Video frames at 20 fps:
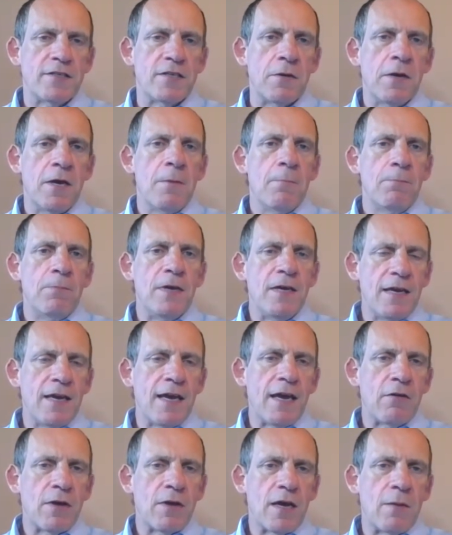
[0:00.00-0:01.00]
So picking
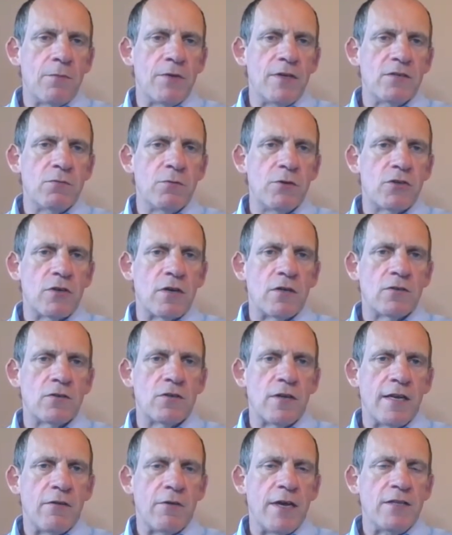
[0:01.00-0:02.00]
out companies which are
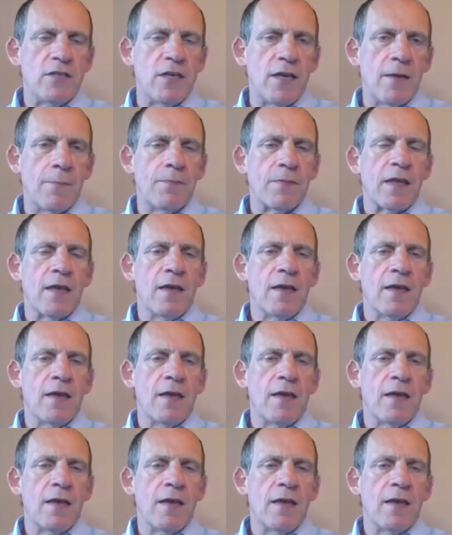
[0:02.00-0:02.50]
generating